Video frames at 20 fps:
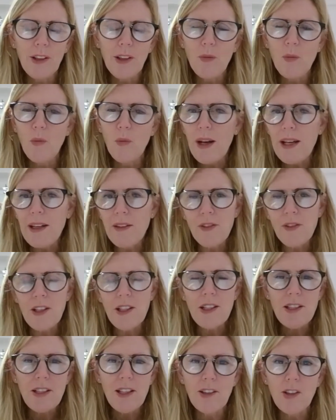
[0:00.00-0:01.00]
wave
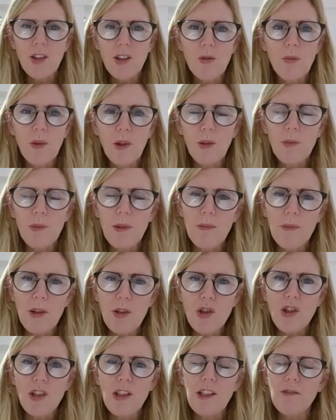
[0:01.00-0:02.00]
it and you will be
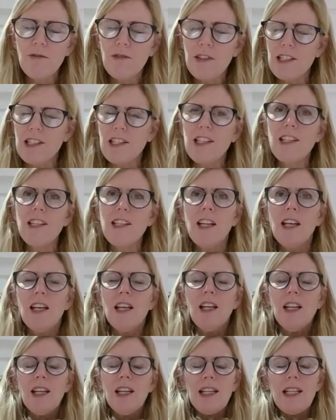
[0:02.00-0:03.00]
emotionally ready.
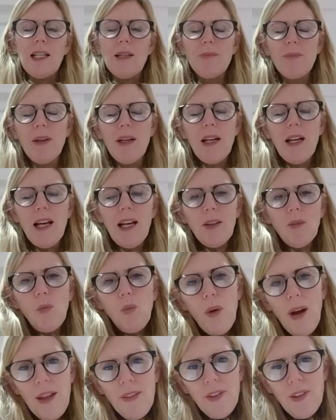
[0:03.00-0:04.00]
And
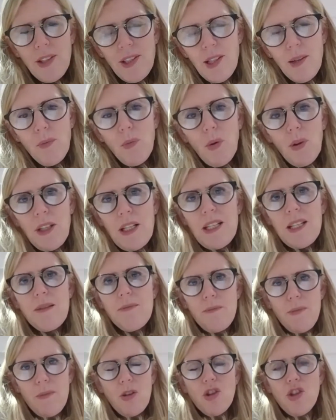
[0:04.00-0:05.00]
whether someone is
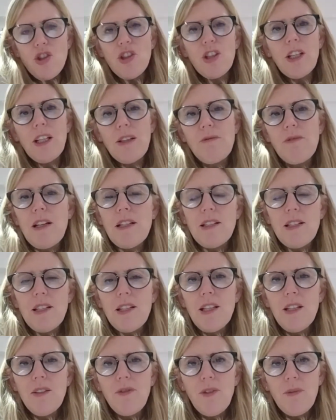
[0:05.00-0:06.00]
emotionally
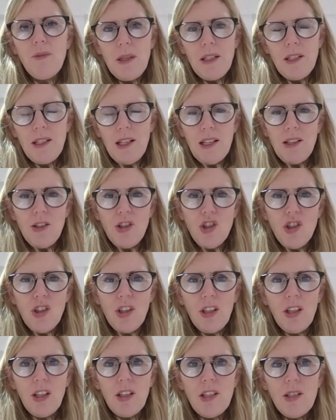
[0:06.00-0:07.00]
ready for
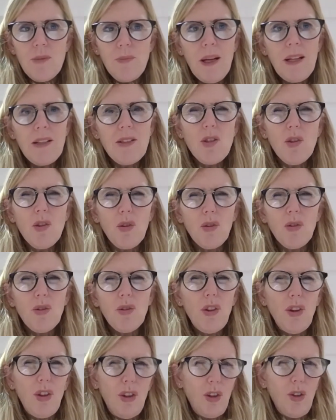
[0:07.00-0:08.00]
mediation depends on
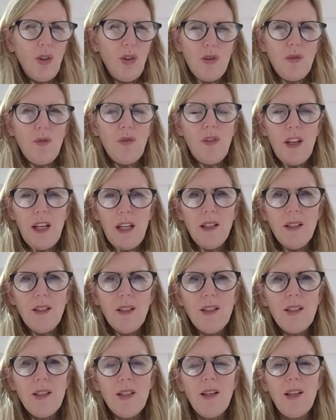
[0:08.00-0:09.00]
a lot of
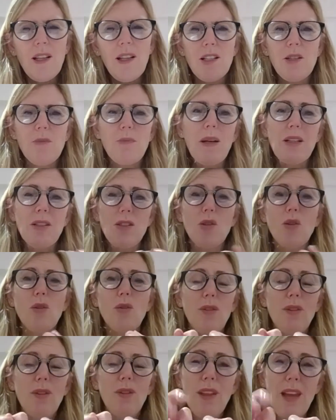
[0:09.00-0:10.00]
things. It depends
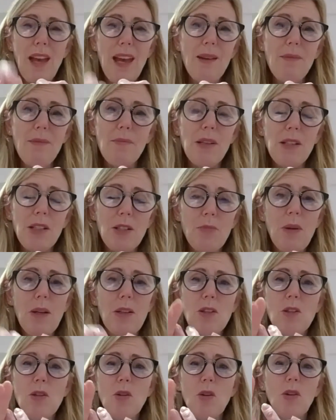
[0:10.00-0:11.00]
on them, it
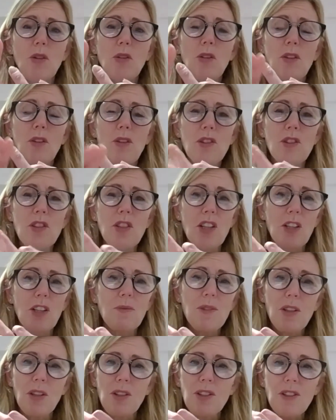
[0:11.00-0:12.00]
depends on the
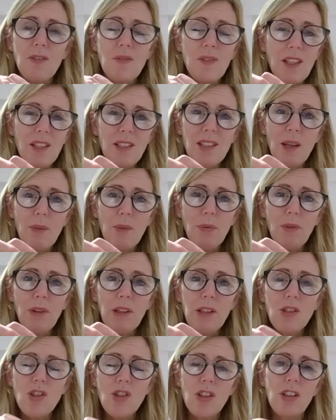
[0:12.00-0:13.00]
circumstances of their
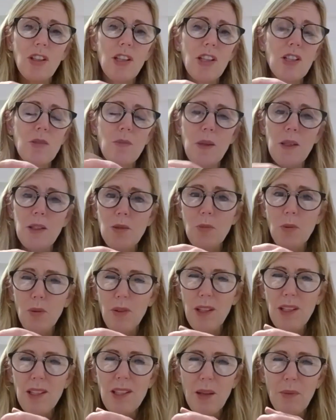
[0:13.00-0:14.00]
separation, it depends upon
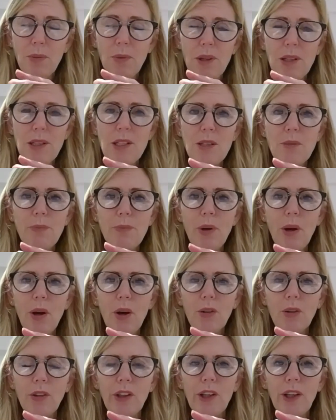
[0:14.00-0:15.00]
their separated
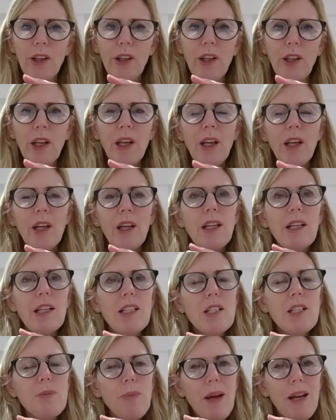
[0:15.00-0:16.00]
partner. It
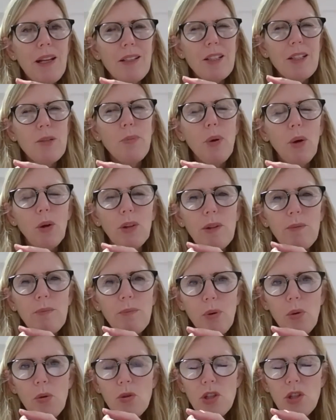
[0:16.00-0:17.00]
depends upon,
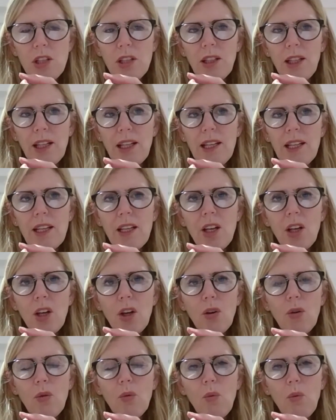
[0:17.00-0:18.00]
importantly,
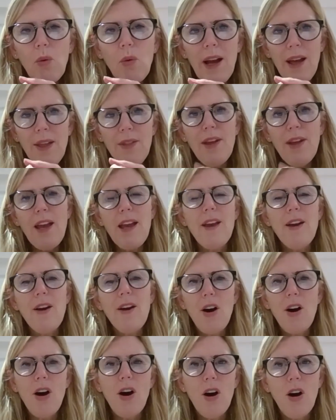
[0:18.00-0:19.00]
where they
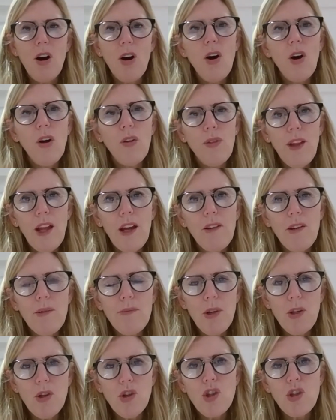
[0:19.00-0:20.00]
are on their
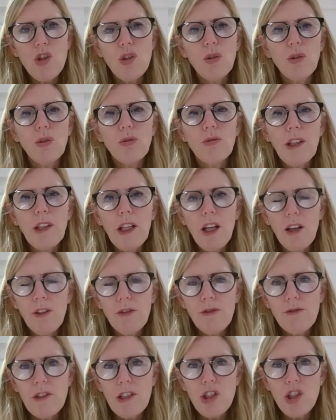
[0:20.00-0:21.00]
emotional
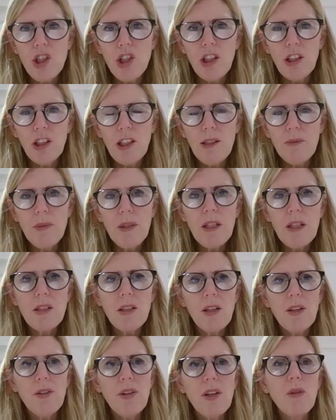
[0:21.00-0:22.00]
recovery journey, because
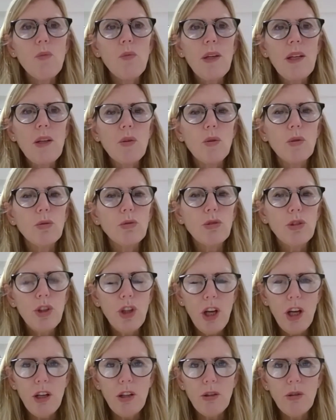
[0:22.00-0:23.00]
I think we all
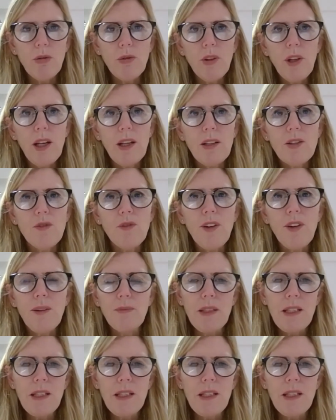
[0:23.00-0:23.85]
know that family